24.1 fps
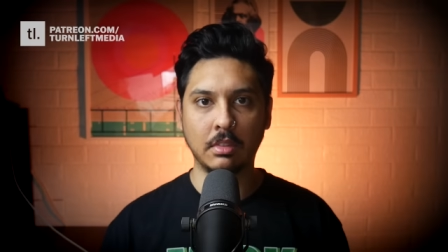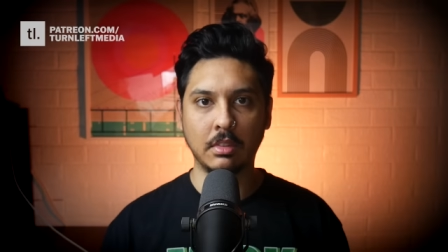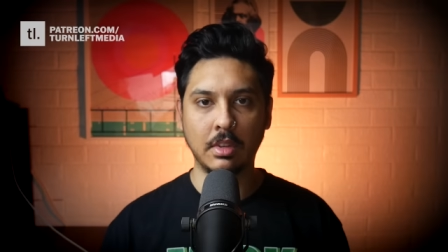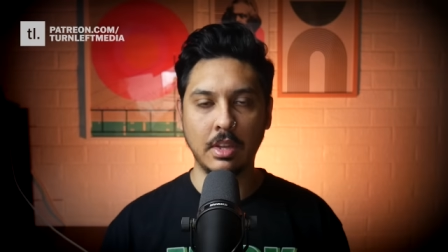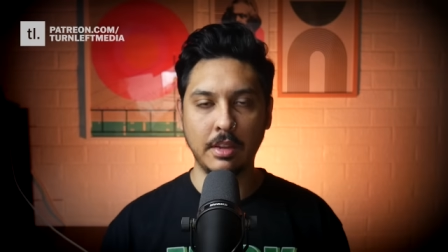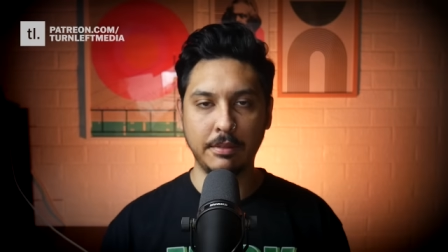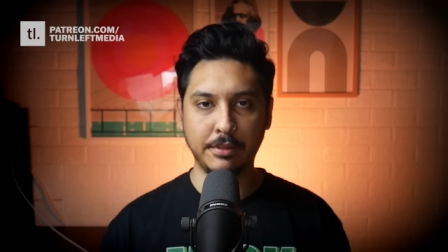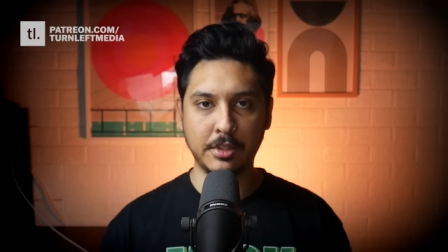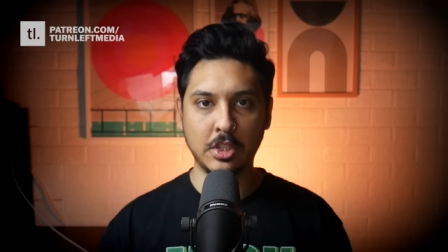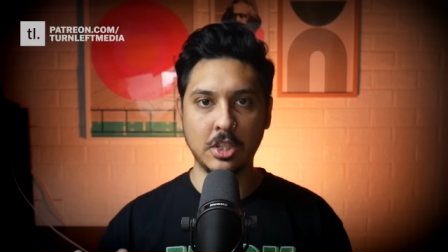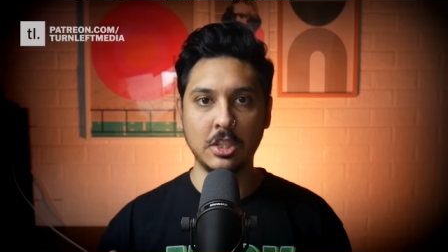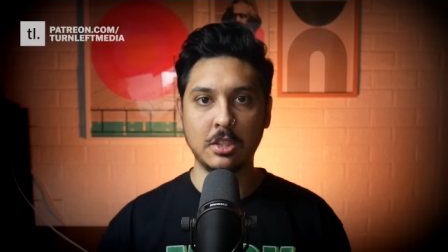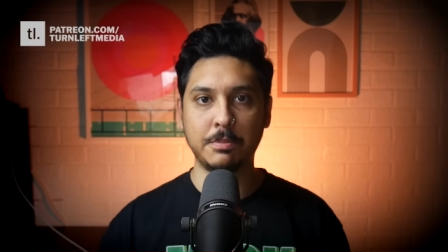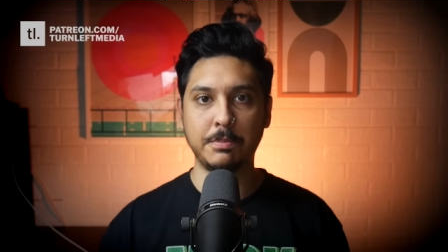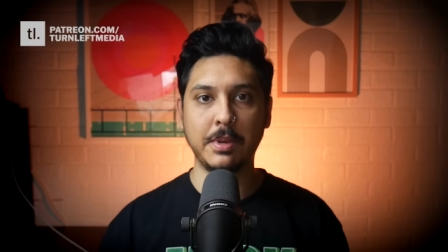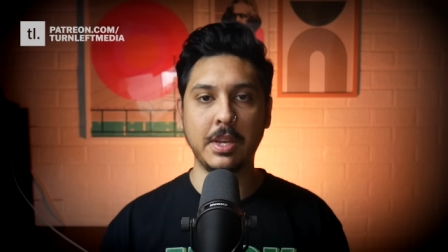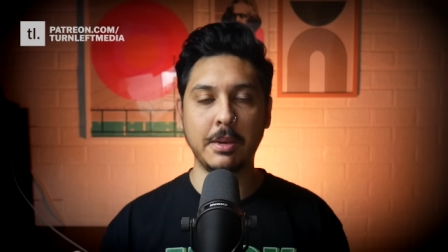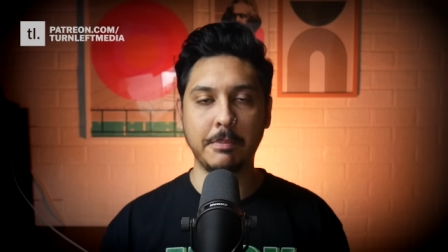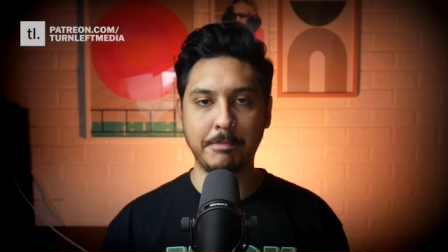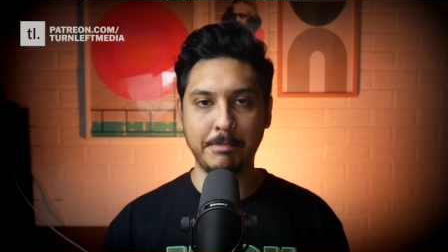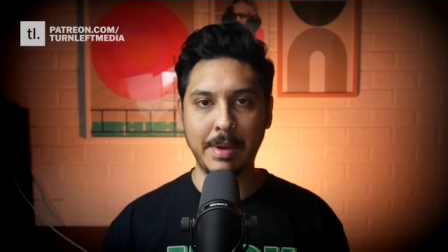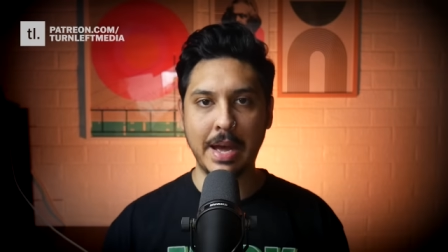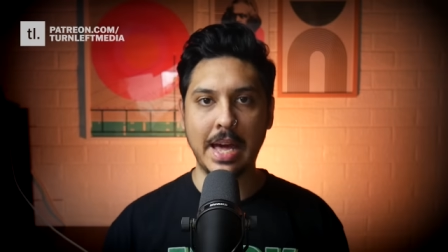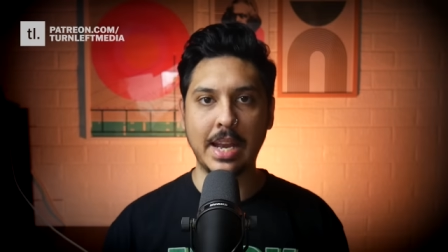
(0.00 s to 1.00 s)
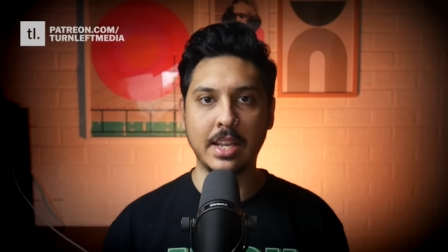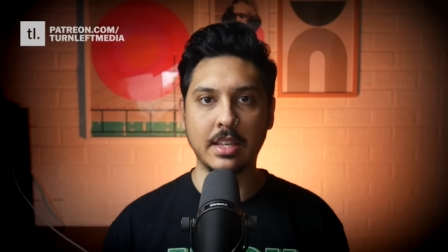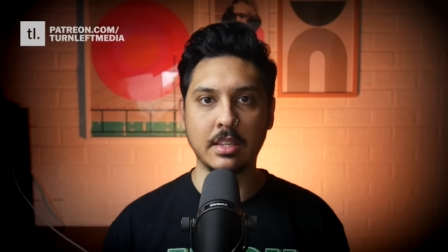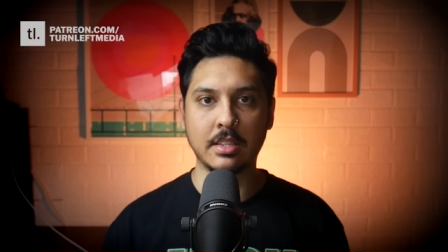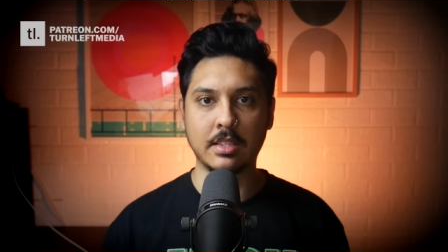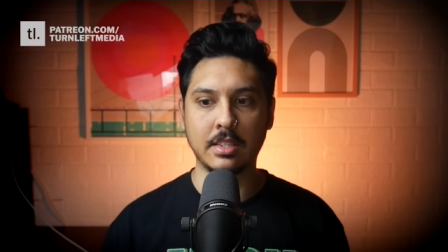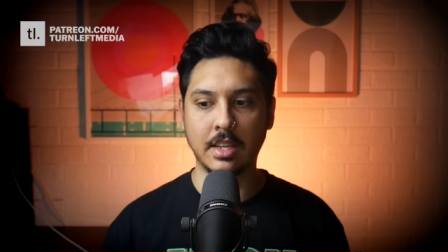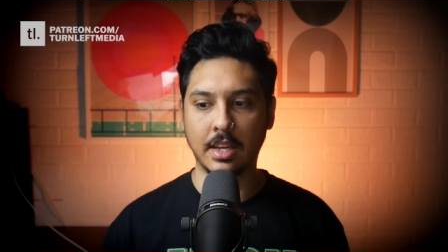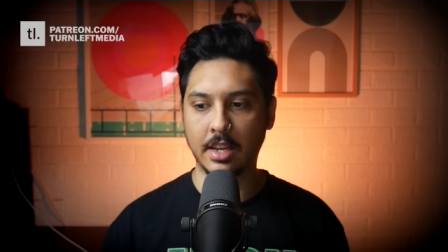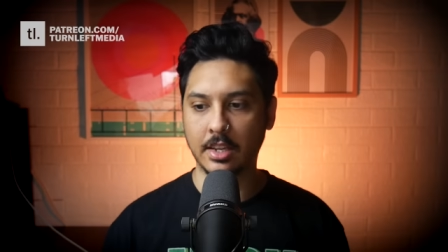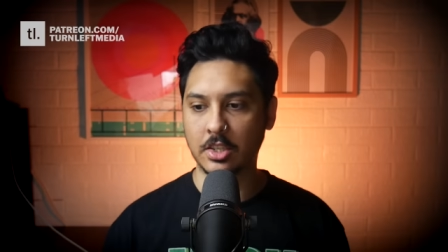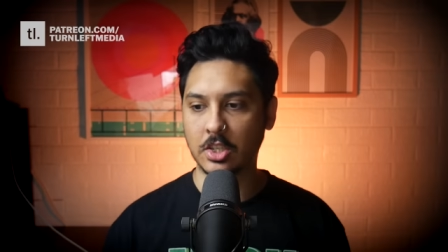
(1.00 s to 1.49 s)
if she's being
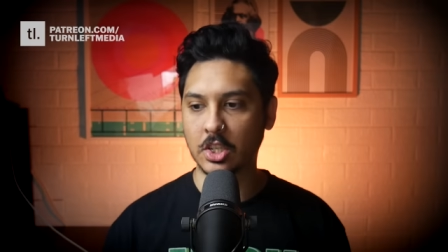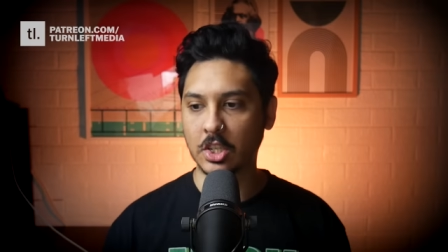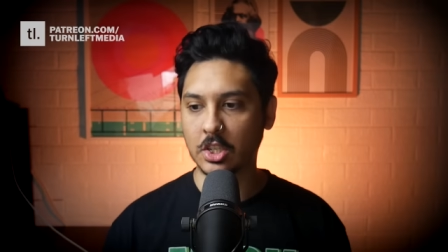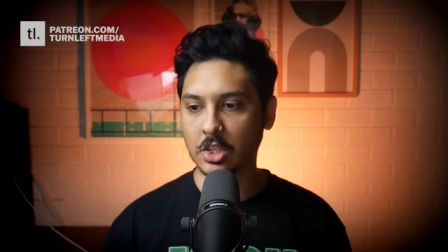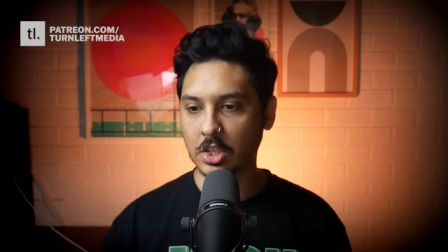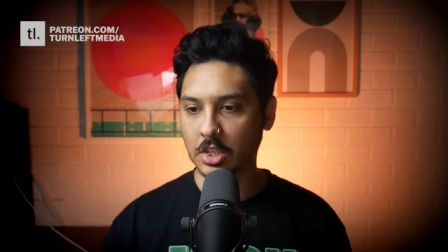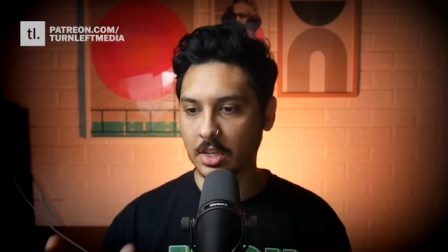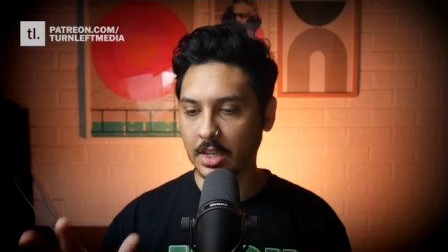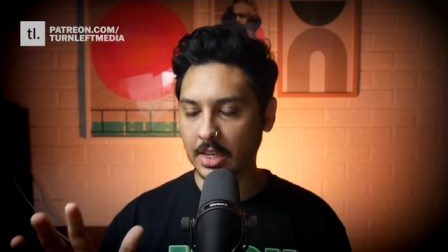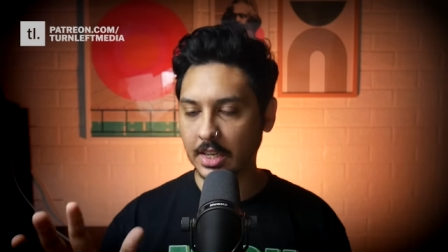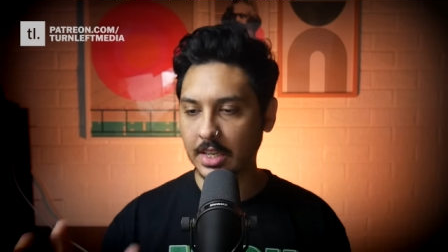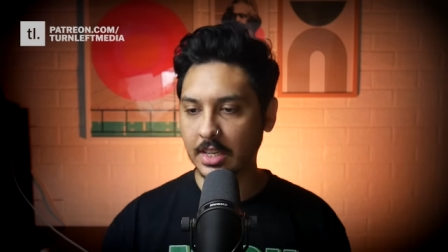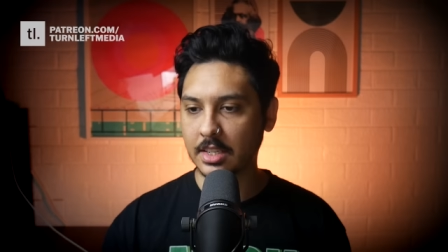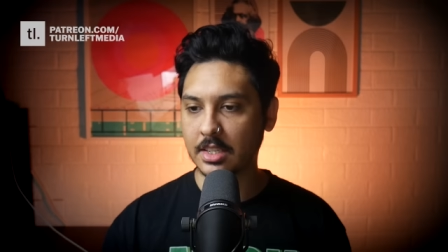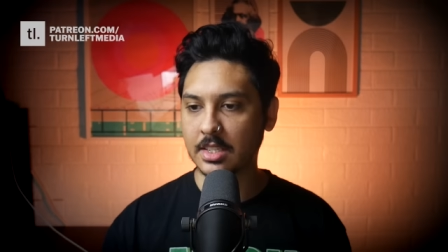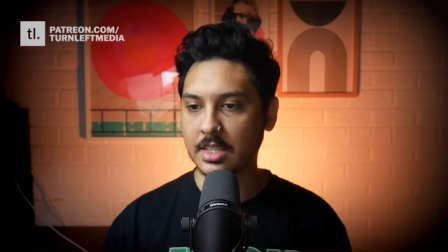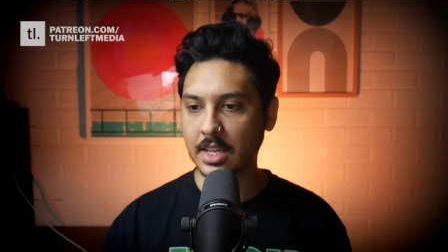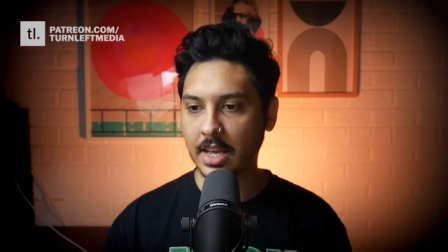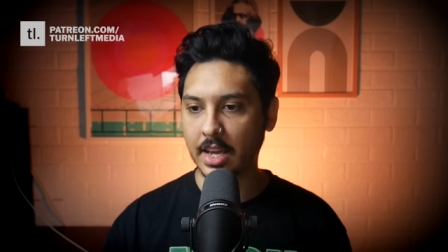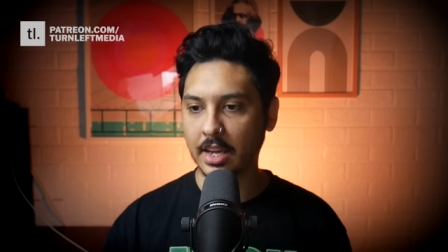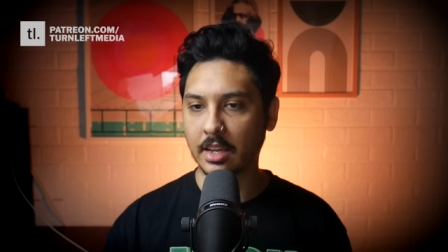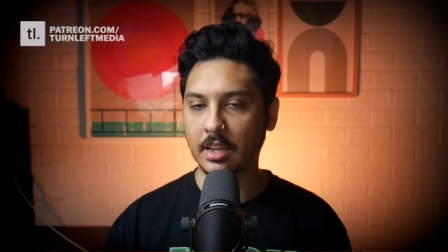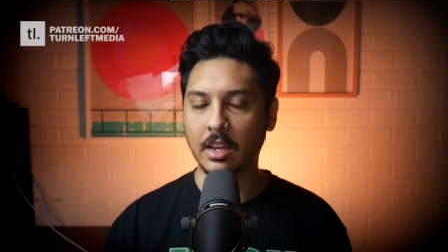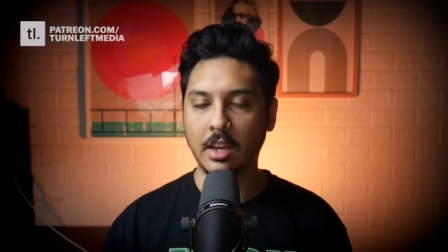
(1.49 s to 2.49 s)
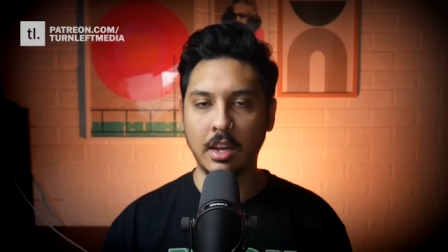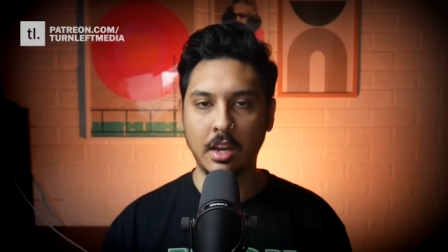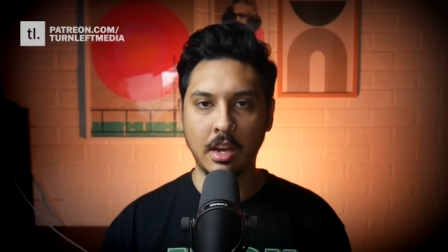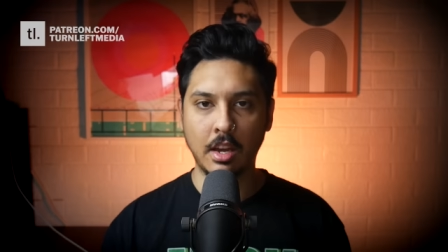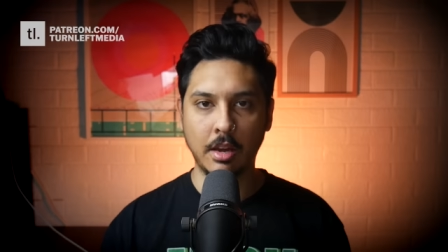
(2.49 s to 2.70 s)
balanced here, she should at least say,